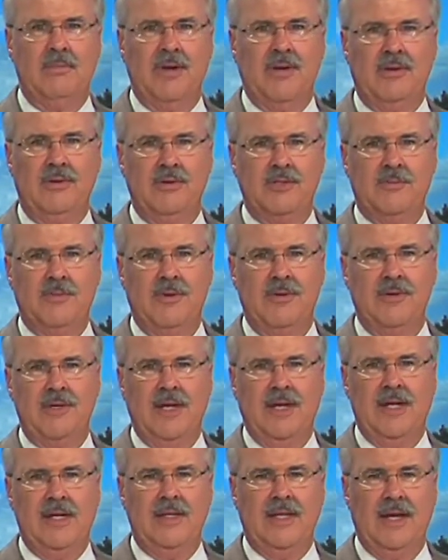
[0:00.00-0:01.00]
barrels per
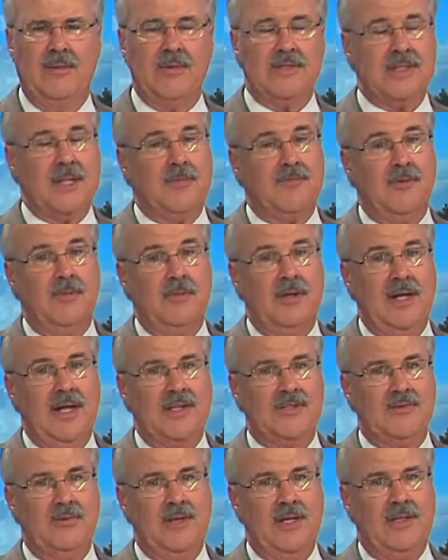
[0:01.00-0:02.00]
day. That was up from
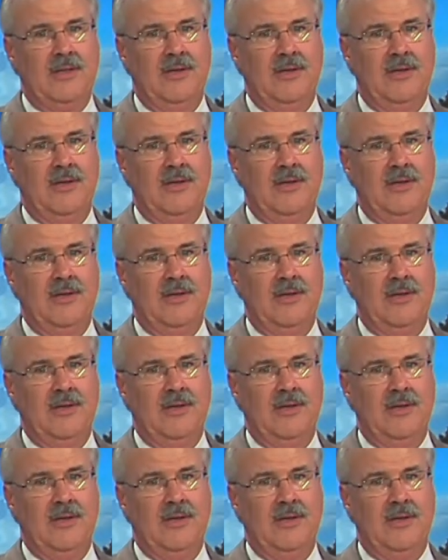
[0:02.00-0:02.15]
last week,